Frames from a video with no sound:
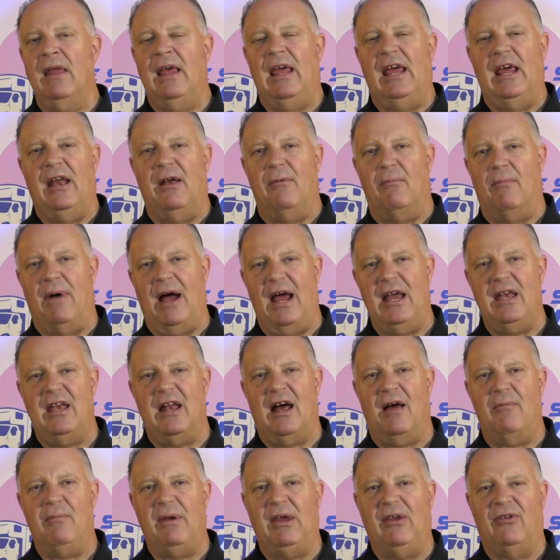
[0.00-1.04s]
and it might
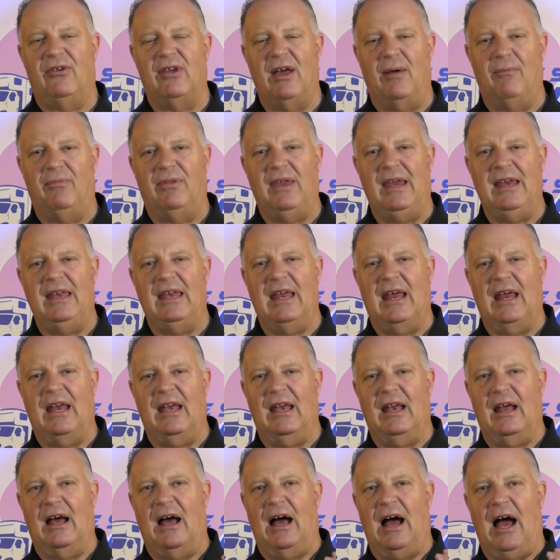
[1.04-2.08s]
not be something that
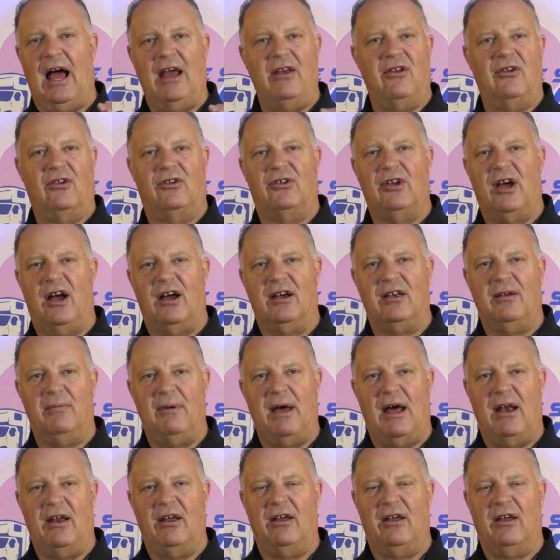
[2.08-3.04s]
I just talked about.